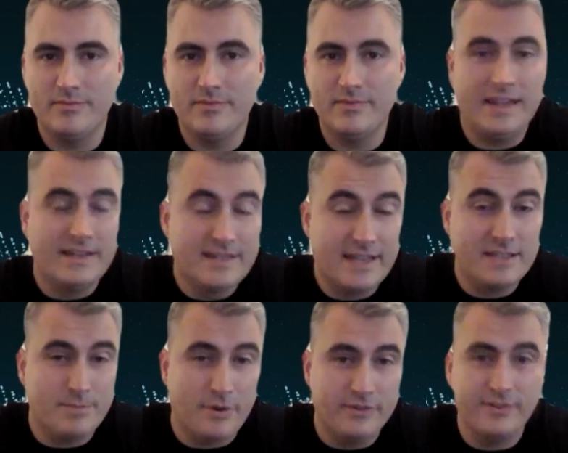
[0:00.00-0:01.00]

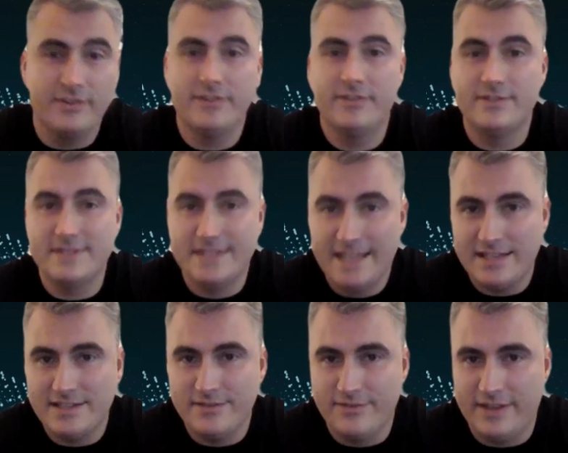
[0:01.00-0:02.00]
deposits, get
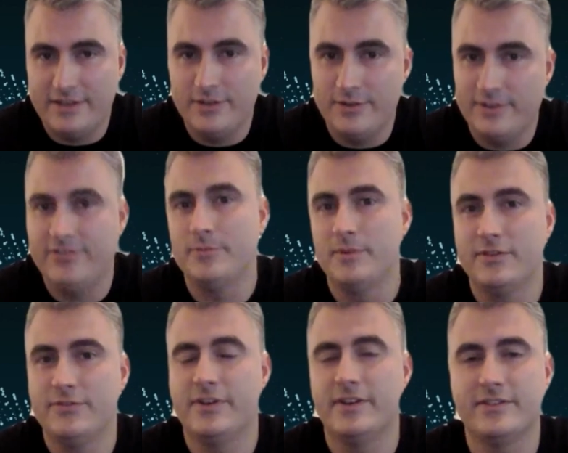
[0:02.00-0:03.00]
to value estimates
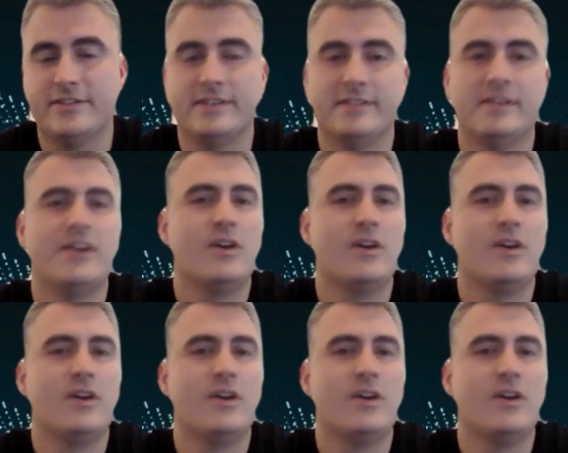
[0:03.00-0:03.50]
faster.